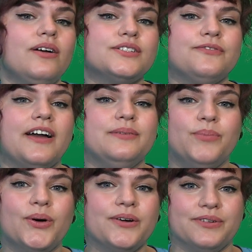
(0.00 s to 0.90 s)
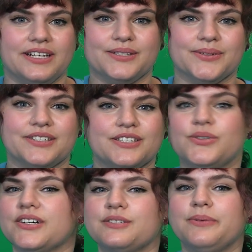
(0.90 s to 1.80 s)
also find more resources
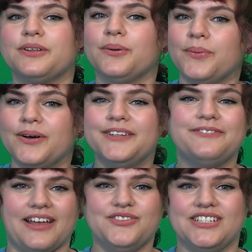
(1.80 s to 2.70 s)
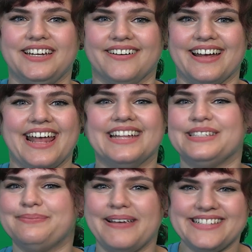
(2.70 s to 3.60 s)
to explore the world of engineering and
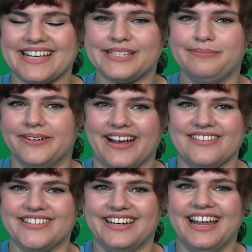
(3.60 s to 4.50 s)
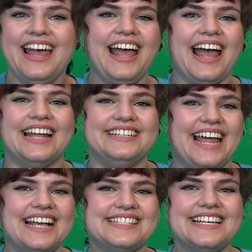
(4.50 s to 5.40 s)
space exploration at
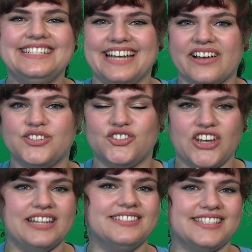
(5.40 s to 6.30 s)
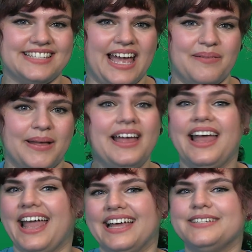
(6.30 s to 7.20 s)
NASA Next Gen STEM
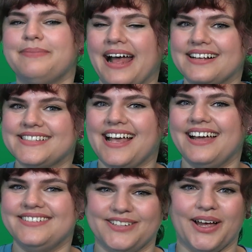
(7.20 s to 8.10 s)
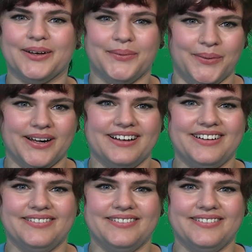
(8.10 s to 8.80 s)
and PacSci.org.